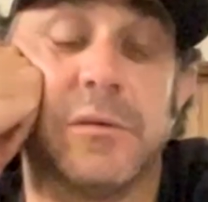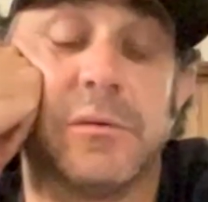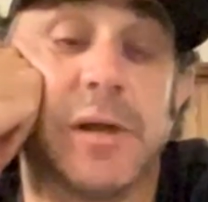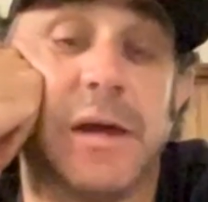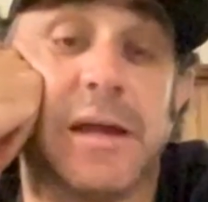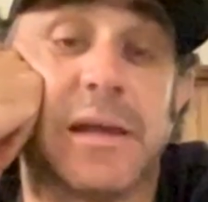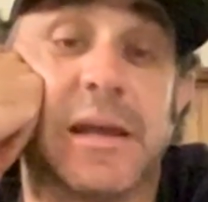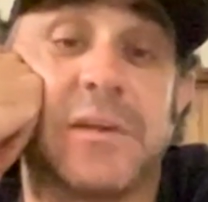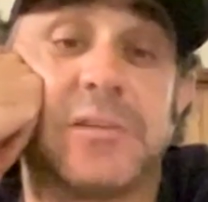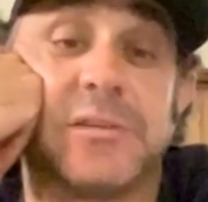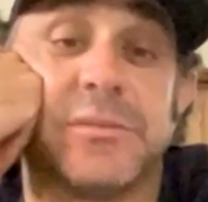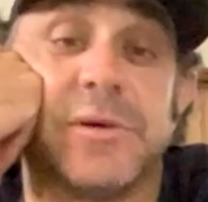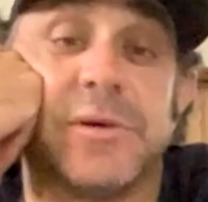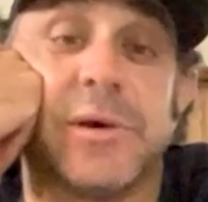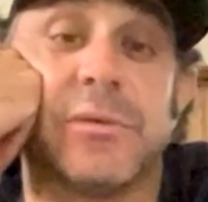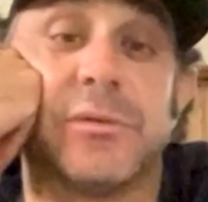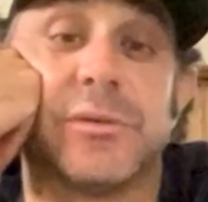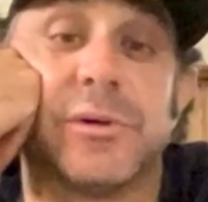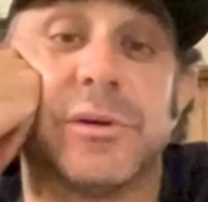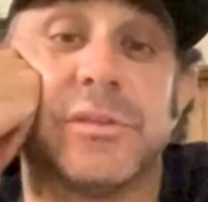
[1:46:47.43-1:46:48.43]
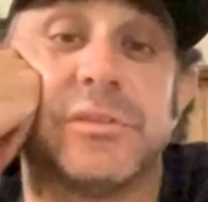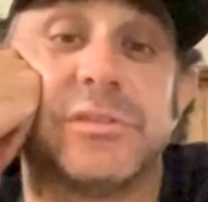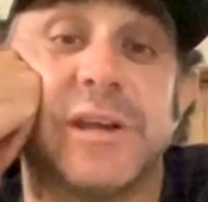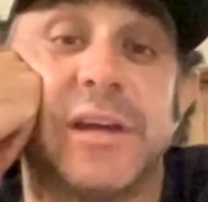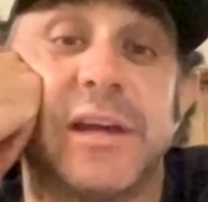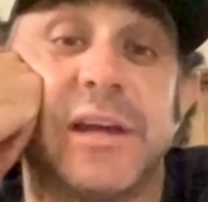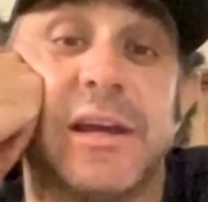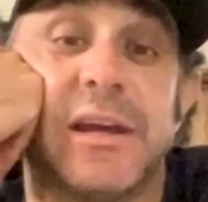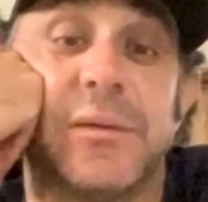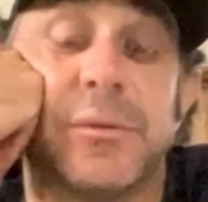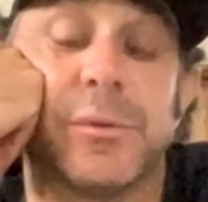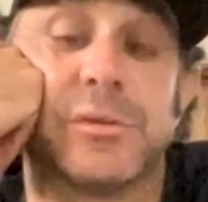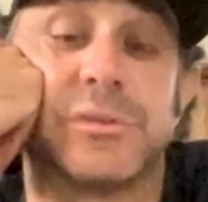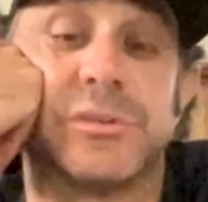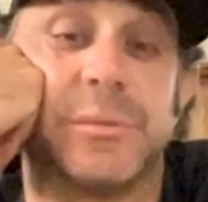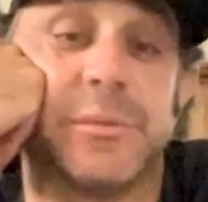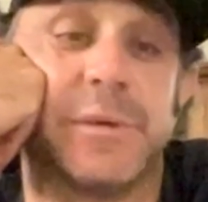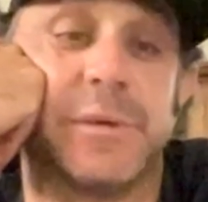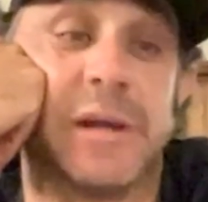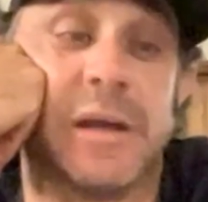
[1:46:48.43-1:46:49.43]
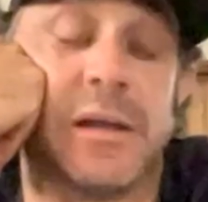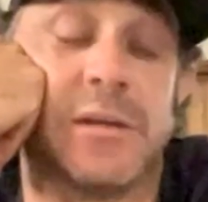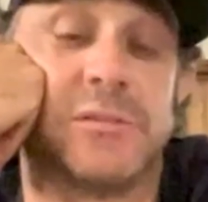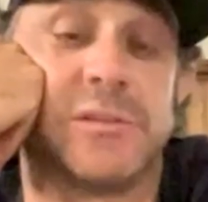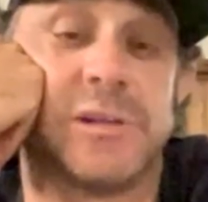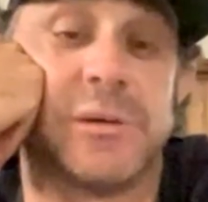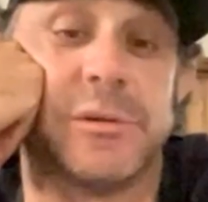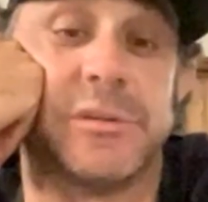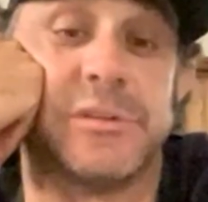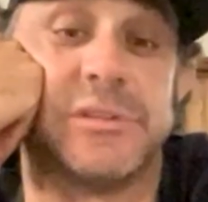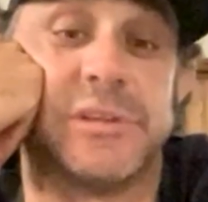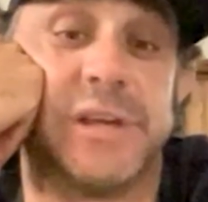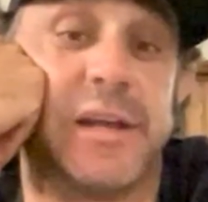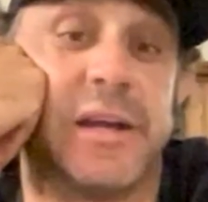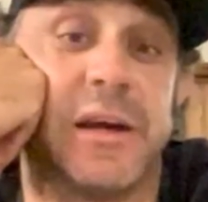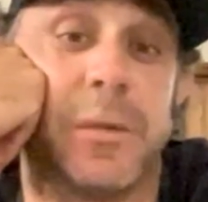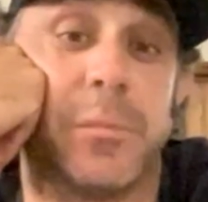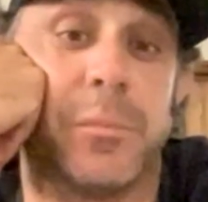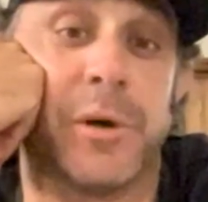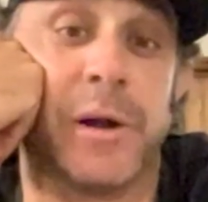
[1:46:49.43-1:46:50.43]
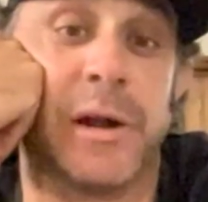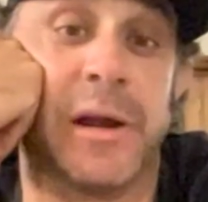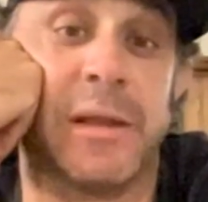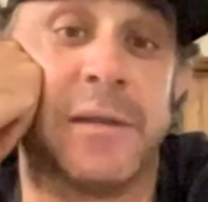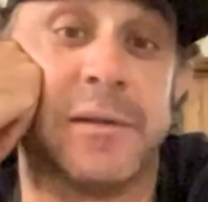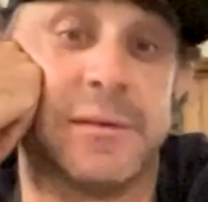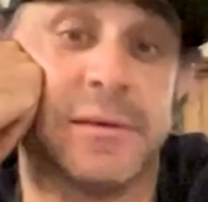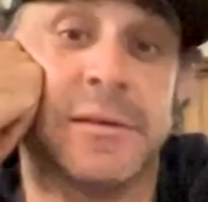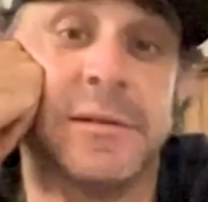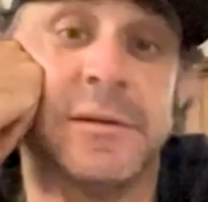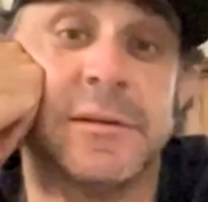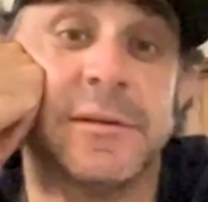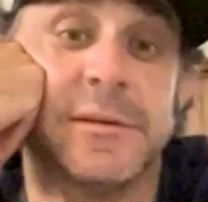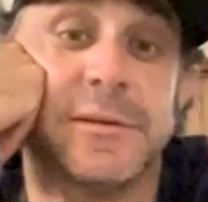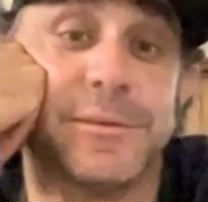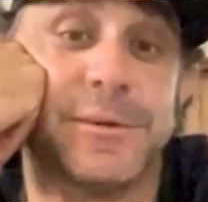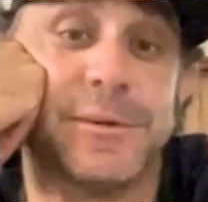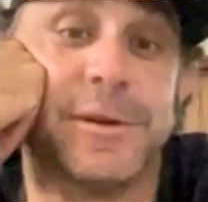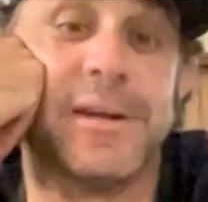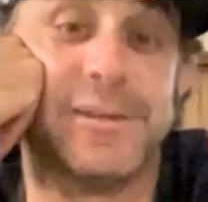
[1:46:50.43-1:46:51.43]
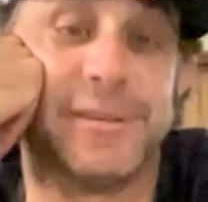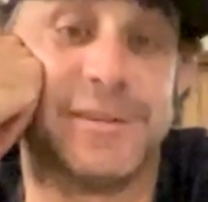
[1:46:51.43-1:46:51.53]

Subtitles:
I guess if I was going to say or something else, I would say a brand, right?